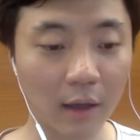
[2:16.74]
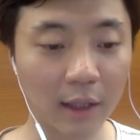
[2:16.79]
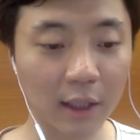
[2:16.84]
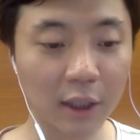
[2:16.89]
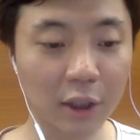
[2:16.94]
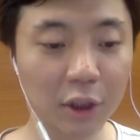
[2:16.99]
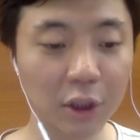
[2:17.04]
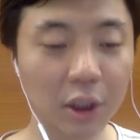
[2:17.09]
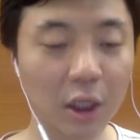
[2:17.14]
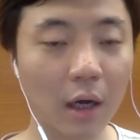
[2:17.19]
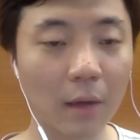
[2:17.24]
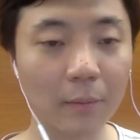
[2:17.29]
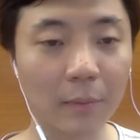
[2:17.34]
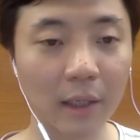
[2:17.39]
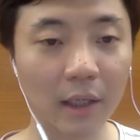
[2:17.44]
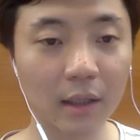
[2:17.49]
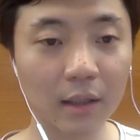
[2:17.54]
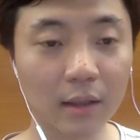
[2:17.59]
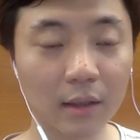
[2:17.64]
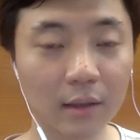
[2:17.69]
each
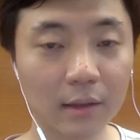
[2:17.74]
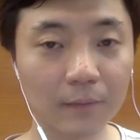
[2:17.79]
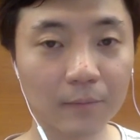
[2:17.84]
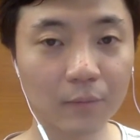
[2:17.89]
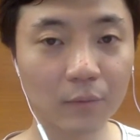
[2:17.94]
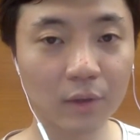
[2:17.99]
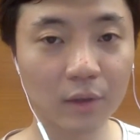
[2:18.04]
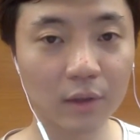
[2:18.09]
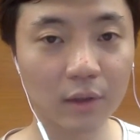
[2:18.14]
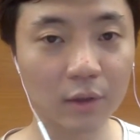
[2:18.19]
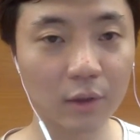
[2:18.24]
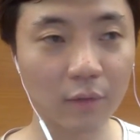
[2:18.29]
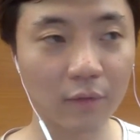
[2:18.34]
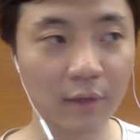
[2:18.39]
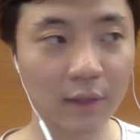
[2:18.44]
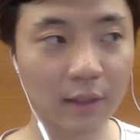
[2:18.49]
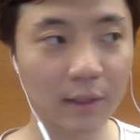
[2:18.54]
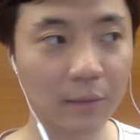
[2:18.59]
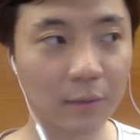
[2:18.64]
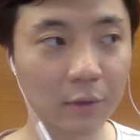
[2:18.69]
topic, so
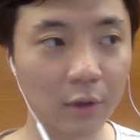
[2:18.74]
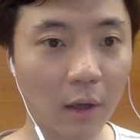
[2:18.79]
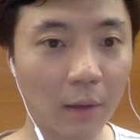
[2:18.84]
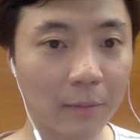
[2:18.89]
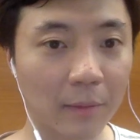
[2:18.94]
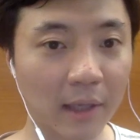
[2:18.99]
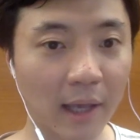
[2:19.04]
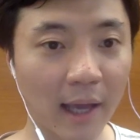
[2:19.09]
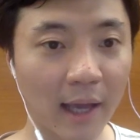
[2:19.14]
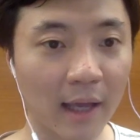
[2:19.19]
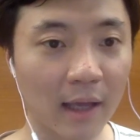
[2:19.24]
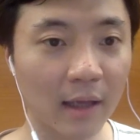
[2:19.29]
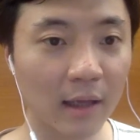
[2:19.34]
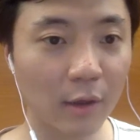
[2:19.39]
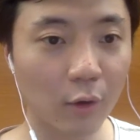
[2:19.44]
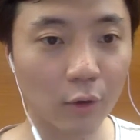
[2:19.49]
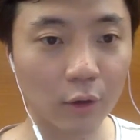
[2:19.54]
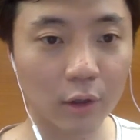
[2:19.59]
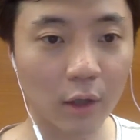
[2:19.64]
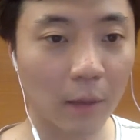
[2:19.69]
for example, topic A
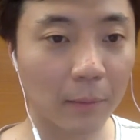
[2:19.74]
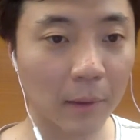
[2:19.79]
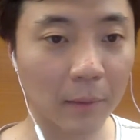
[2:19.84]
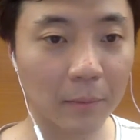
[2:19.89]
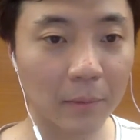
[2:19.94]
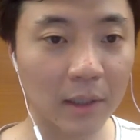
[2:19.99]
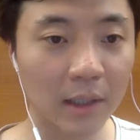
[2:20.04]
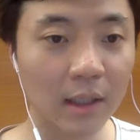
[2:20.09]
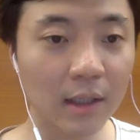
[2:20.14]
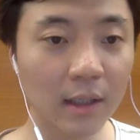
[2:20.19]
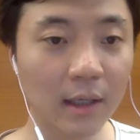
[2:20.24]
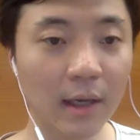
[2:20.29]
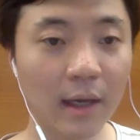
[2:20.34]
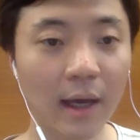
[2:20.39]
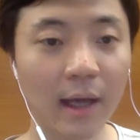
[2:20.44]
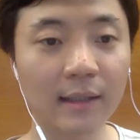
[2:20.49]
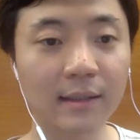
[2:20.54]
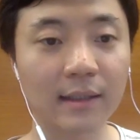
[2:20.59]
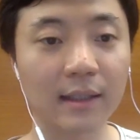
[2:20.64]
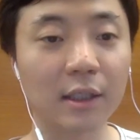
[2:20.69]
or topic B
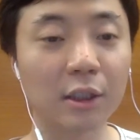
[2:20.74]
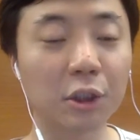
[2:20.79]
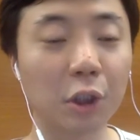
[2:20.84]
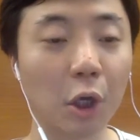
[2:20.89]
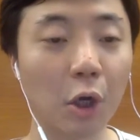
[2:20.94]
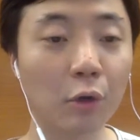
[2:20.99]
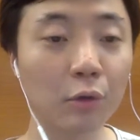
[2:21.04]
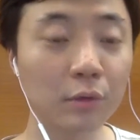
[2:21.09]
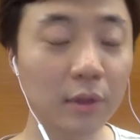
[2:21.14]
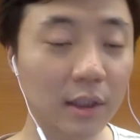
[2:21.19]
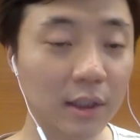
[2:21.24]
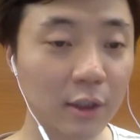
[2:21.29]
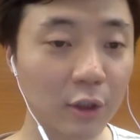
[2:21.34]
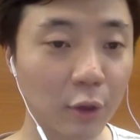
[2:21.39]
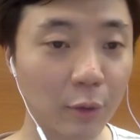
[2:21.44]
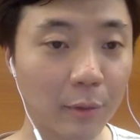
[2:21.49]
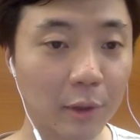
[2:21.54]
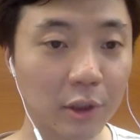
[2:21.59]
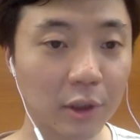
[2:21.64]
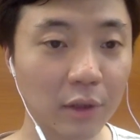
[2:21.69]
has its own
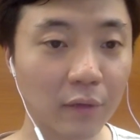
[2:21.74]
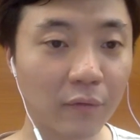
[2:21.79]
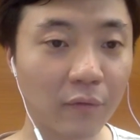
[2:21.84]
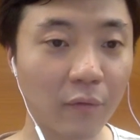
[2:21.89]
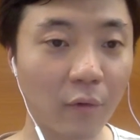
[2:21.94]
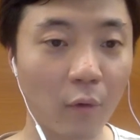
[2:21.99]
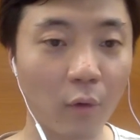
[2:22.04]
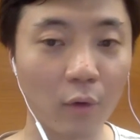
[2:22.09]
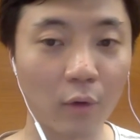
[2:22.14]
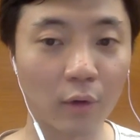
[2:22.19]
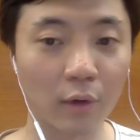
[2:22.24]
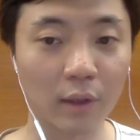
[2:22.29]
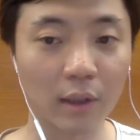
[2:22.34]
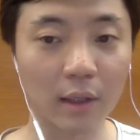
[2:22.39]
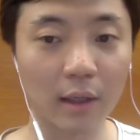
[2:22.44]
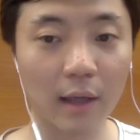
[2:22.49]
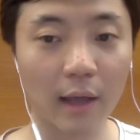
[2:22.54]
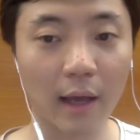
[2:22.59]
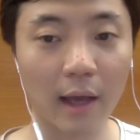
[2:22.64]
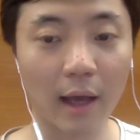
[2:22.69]
distribution for
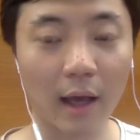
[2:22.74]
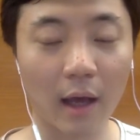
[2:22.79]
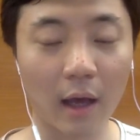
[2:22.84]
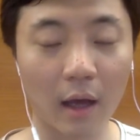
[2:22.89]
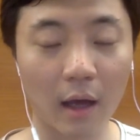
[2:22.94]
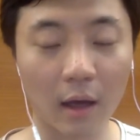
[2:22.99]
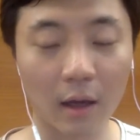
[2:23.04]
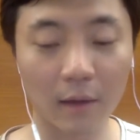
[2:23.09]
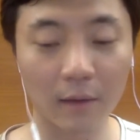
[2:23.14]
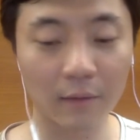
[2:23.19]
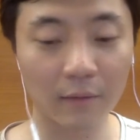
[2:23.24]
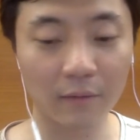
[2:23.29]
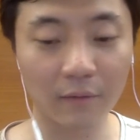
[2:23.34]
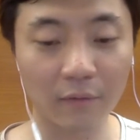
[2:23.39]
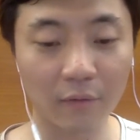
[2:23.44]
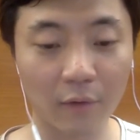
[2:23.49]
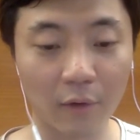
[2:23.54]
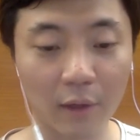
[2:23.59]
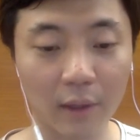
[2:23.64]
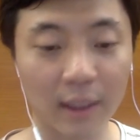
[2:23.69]
a
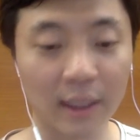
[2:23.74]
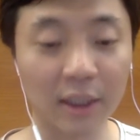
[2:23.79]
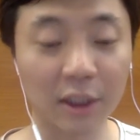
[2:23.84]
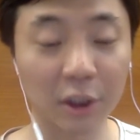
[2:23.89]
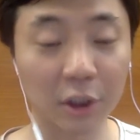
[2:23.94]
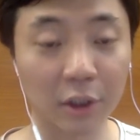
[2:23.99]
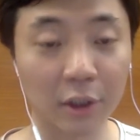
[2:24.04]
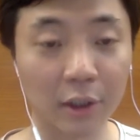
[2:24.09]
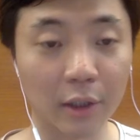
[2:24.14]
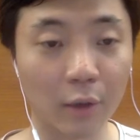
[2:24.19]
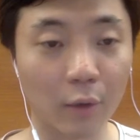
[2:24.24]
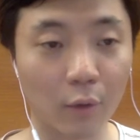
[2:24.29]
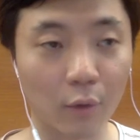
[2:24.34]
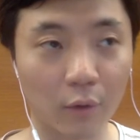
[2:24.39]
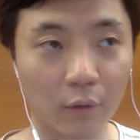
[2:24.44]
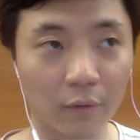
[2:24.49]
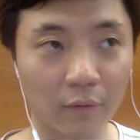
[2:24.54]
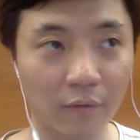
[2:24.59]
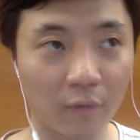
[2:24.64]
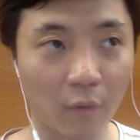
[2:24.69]
dictionary
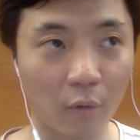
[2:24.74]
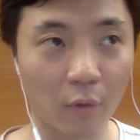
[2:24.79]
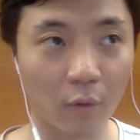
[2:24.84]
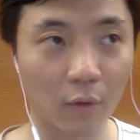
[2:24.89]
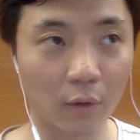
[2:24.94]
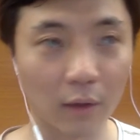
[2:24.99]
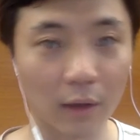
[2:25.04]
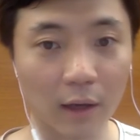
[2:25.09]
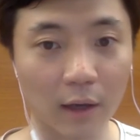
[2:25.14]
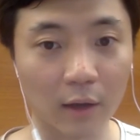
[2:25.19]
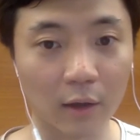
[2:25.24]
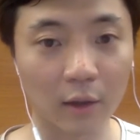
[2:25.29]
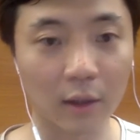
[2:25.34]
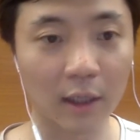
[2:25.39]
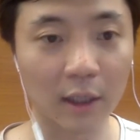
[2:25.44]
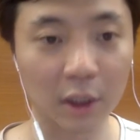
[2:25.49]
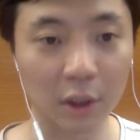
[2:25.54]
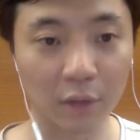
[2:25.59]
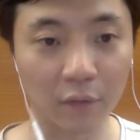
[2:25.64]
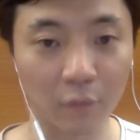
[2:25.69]
or for a
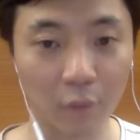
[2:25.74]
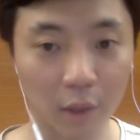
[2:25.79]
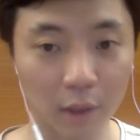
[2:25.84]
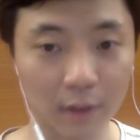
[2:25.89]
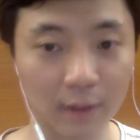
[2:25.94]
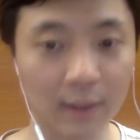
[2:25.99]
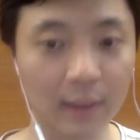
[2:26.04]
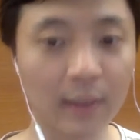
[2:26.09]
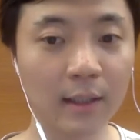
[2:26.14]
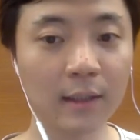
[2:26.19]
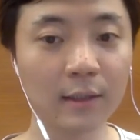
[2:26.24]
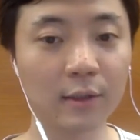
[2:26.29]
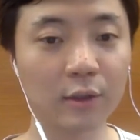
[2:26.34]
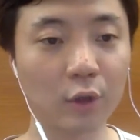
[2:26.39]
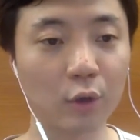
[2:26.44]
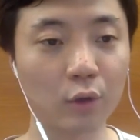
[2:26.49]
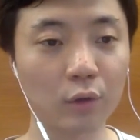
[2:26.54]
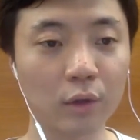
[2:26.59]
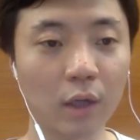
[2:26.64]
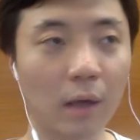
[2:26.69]
collection of words.
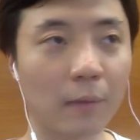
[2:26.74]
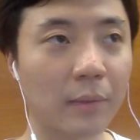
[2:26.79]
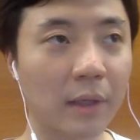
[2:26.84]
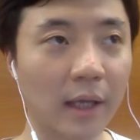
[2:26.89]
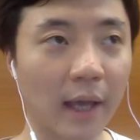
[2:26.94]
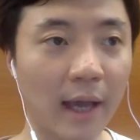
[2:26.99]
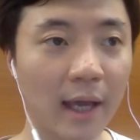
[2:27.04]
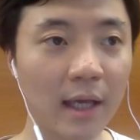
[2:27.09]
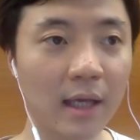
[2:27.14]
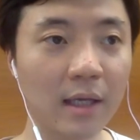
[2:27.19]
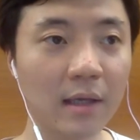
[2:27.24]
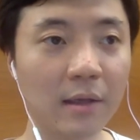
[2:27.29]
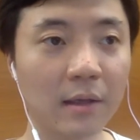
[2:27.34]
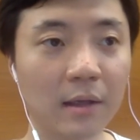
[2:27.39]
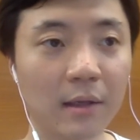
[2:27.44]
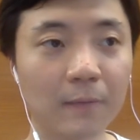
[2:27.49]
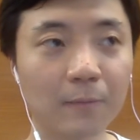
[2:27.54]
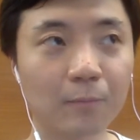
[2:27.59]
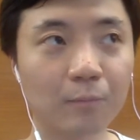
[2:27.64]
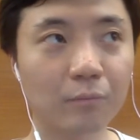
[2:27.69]
So topic A
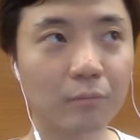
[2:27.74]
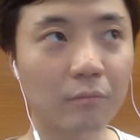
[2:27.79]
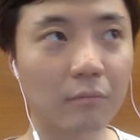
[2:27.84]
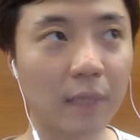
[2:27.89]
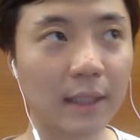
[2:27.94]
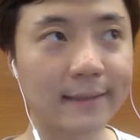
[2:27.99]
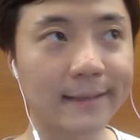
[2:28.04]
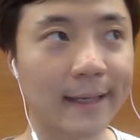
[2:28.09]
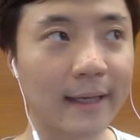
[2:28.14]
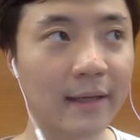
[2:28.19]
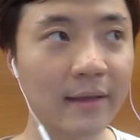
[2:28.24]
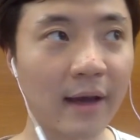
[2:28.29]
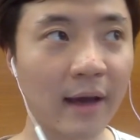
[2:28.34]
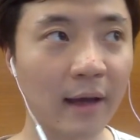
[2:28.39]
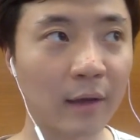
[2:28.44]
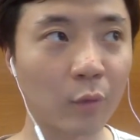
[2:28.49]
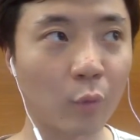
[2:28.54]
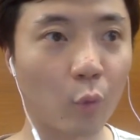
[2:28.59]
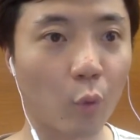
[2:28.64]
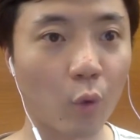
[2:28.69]
might say
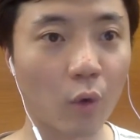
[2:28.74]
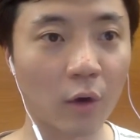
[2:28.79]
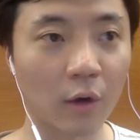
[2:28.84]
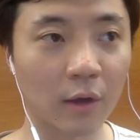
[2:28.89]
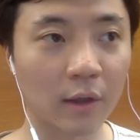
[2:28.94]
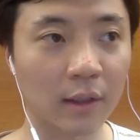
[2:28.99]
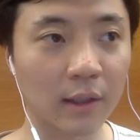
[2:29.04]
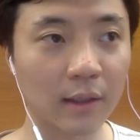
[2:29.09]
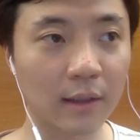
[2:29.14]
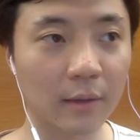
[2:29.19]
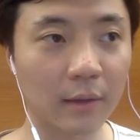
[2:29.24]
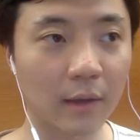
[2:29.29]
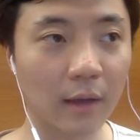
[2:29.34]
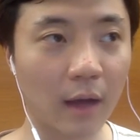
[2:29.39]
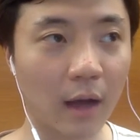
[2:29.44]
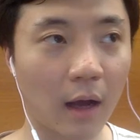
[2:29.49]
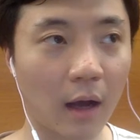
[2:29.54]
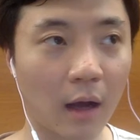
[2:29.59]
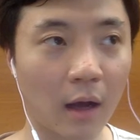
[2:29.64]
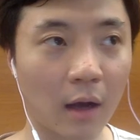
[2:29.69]
that word
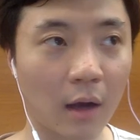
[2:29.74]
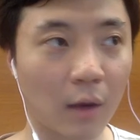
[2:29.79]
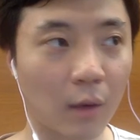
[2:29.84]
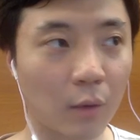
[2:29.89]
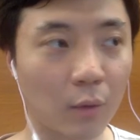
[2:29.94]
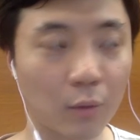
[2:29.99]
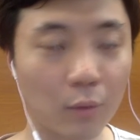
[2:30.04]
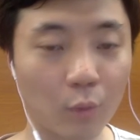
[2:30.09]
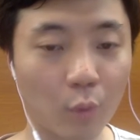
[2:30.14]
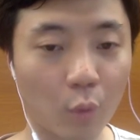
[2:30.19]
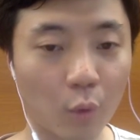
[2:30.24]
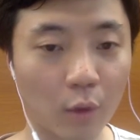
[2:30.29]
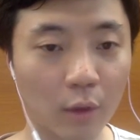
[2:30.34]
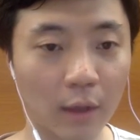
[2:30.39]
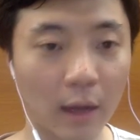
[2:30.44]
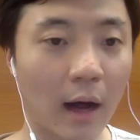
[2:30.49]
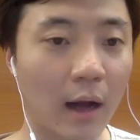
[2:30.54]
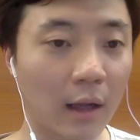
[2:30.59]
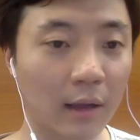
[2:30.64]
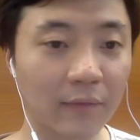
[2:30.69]

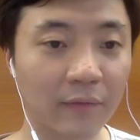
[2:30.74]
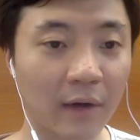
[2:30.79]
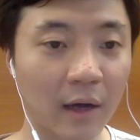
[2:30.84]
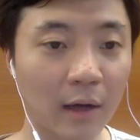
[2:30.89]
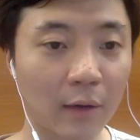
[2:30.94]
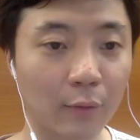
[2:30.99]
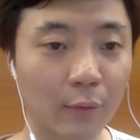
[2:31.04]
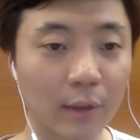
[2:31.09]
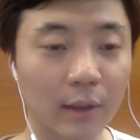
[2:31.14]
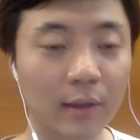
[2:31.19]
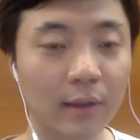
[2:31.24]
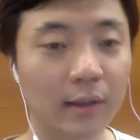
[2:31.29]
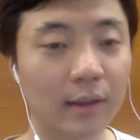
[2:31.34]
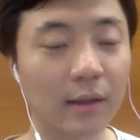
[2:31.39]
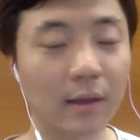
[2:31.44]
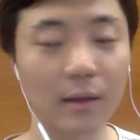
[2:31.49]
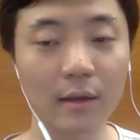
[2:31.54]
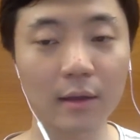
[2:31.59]
alpha will